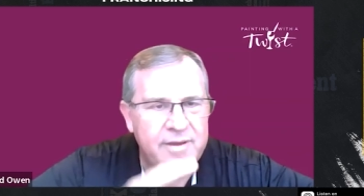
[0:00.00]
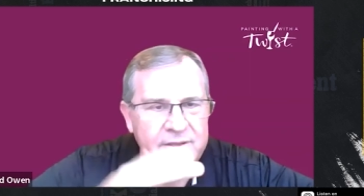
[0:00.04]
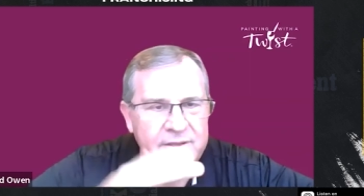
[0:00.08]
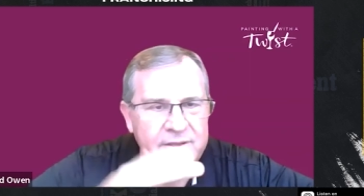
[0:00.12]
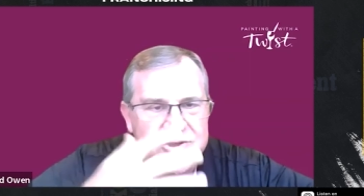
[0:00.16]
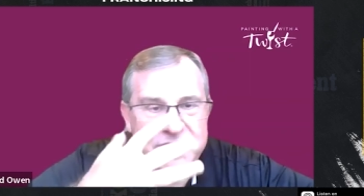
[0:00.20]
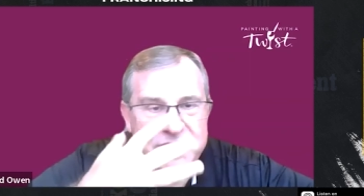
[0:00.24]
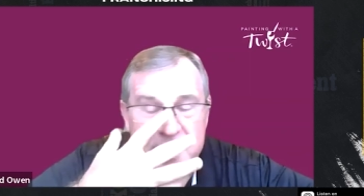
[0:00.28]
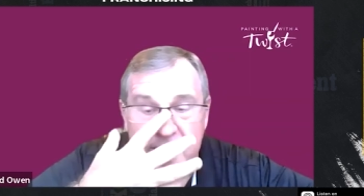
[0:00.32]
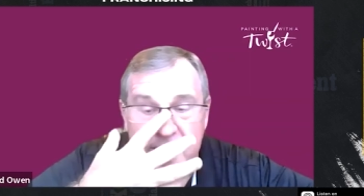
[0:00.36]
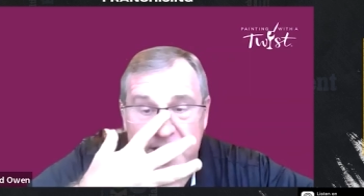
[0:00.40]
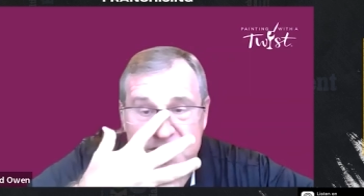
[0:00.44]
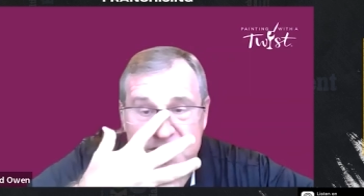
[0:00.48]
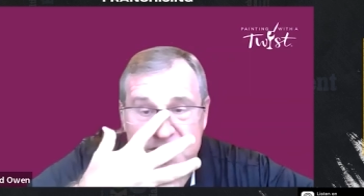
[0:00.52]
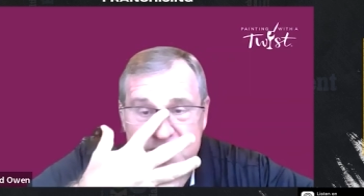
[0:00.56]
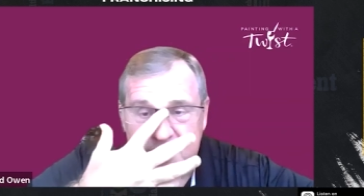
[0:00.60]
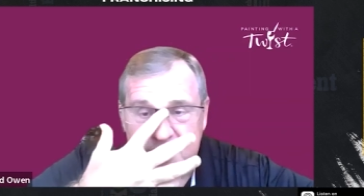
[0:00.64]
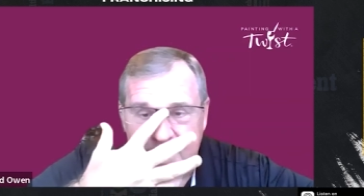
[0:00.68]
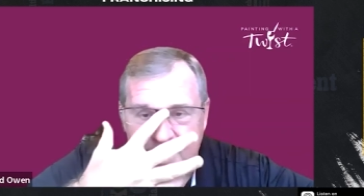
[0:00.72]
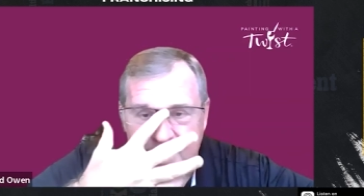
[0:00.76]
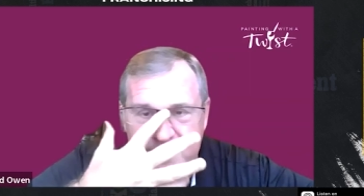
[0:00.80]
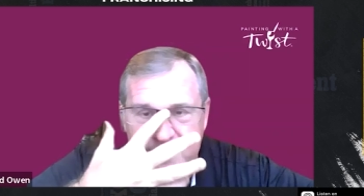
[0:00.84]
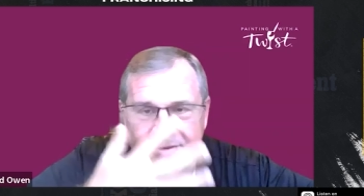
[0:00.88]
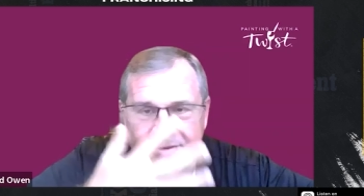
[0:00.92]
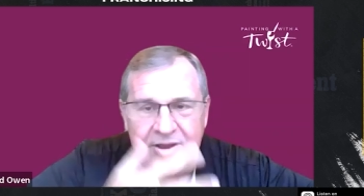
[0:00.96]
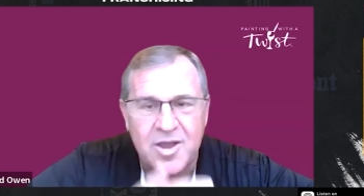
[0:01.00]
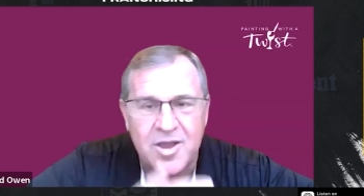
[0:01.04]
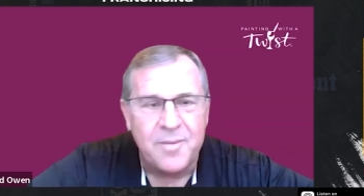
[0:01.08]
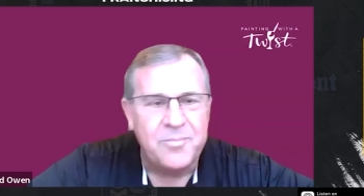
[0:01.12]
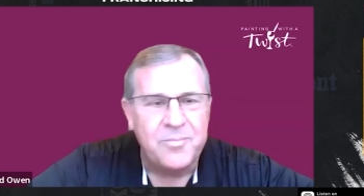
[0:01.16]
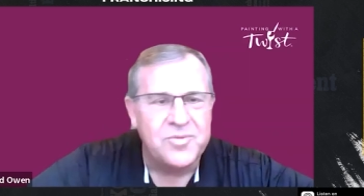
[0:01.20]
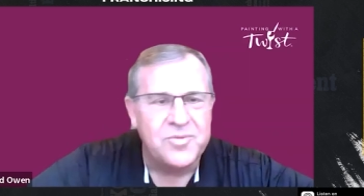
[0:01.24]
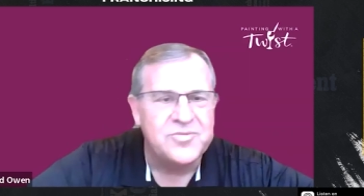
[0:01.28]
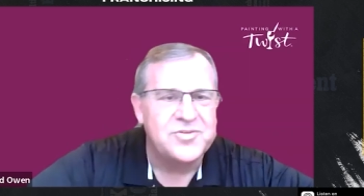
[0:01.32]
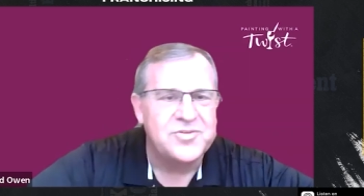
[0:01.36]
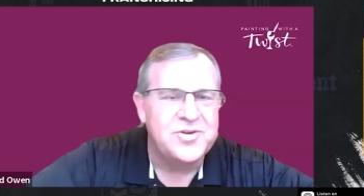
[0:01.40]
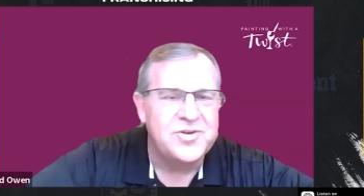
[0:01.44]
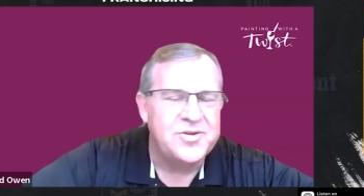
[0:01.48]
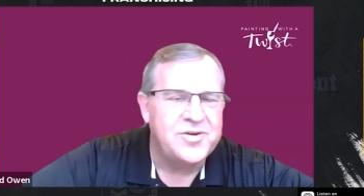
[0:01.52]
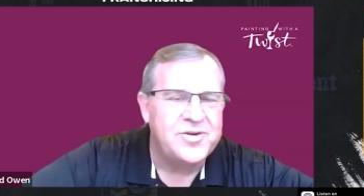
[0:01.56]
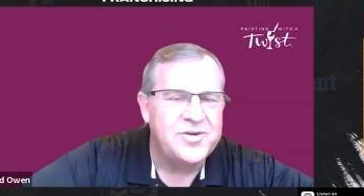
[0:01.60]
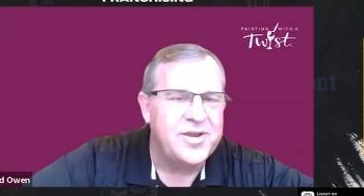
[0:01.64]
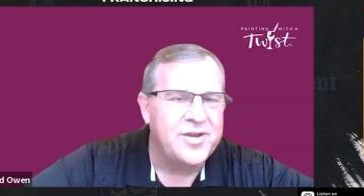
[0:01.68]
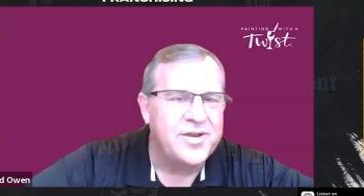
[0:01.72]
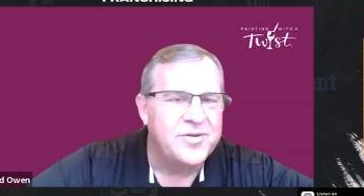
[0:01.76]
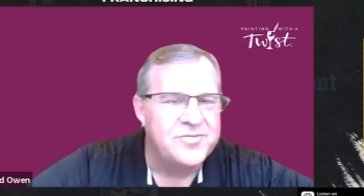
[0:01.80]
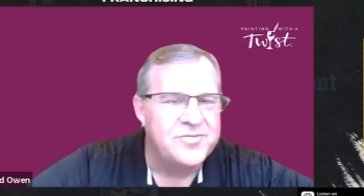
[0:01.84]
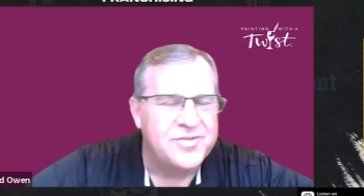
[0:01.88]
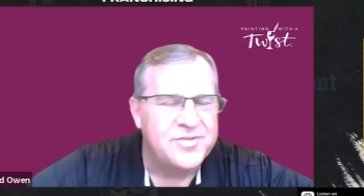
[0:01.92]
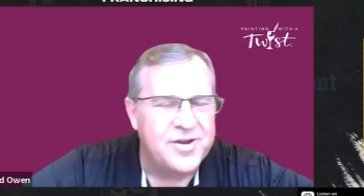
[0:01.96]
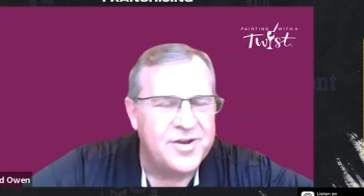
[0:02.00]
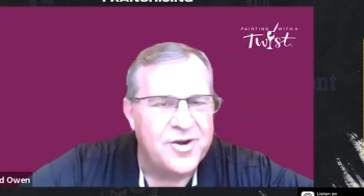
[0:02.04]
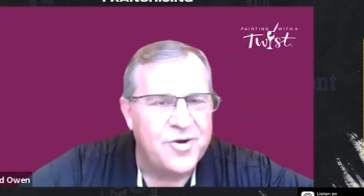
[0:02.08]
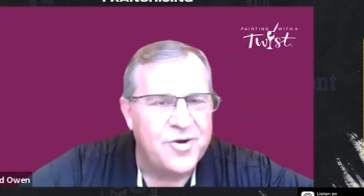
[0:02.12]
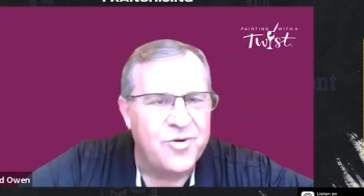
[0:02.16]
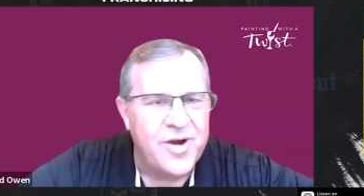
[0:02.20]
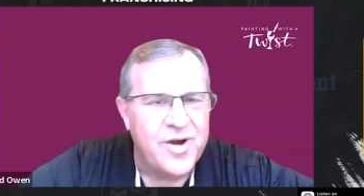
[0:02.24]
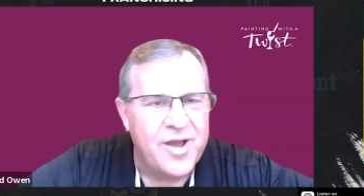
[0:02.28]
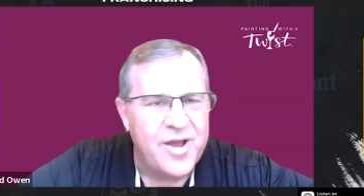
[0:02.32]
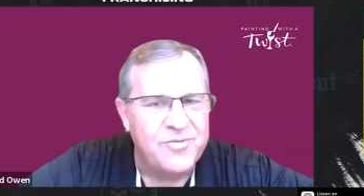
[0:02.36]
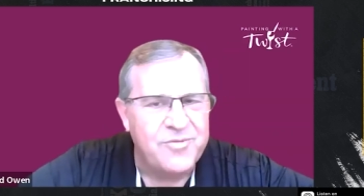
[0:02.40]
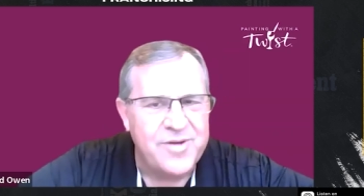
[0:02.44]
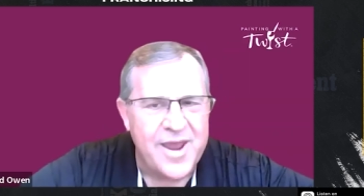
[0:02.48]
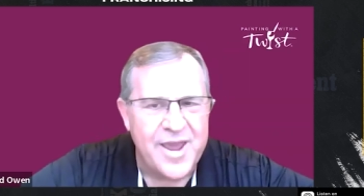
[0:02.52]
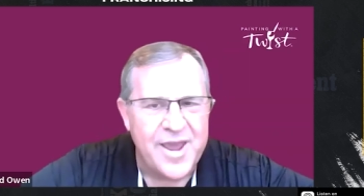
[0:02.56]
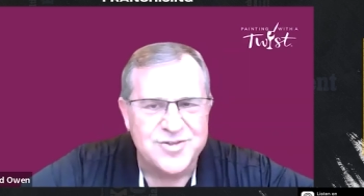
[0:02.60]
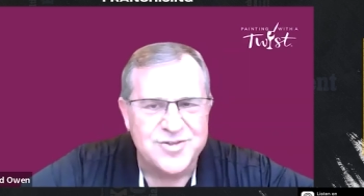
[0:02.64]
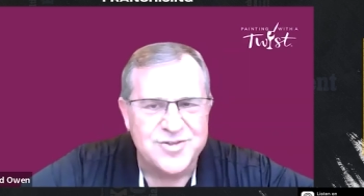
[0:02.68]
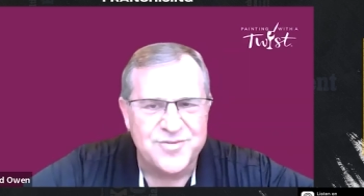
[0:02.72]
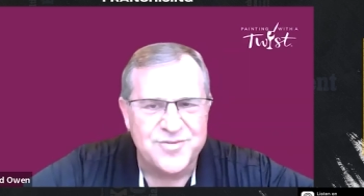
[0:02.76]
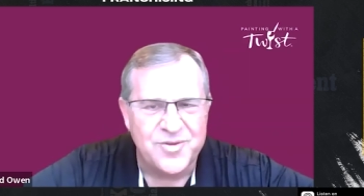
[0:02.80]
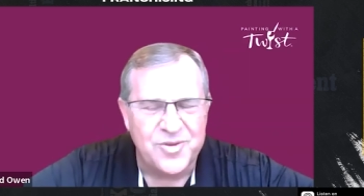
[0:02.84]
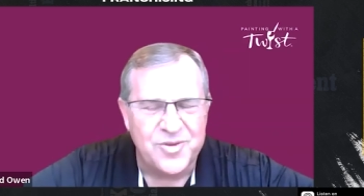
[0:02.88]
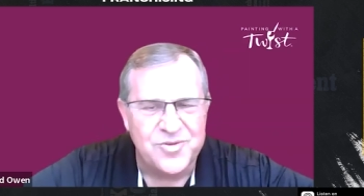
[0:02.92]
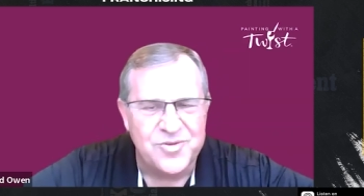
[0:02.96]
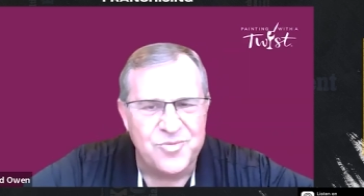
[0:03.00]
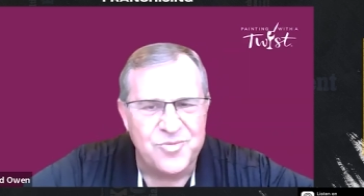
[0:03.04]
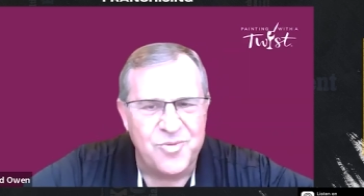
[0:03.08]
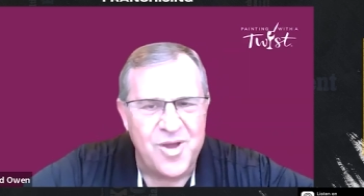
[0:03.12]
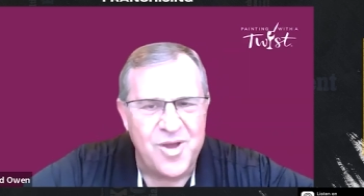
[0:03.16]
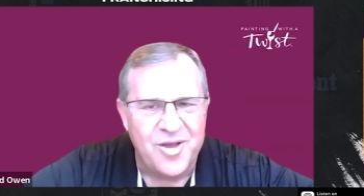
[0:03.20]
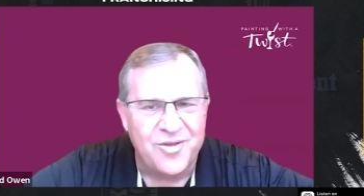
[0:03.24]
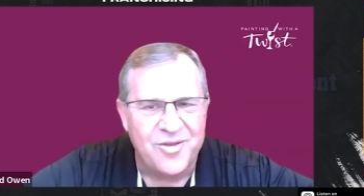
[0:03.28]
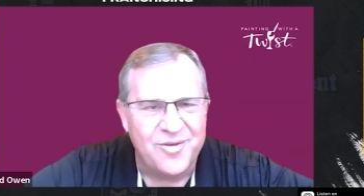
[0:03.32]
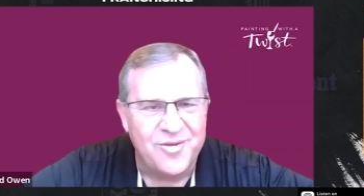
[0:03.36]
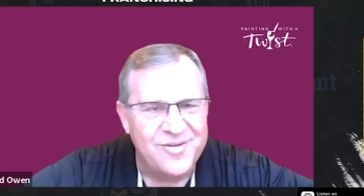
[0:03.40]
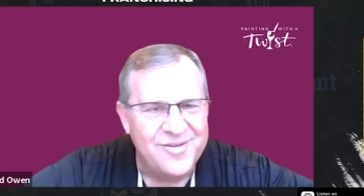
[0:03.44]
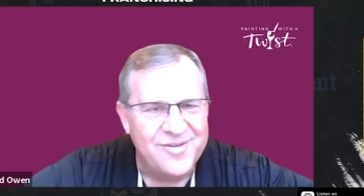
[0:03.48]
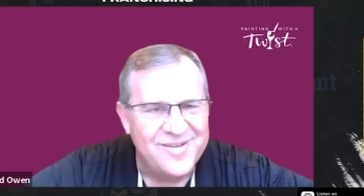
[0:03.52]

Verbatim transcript: And she actually has a couple studios in and around Nashville as well.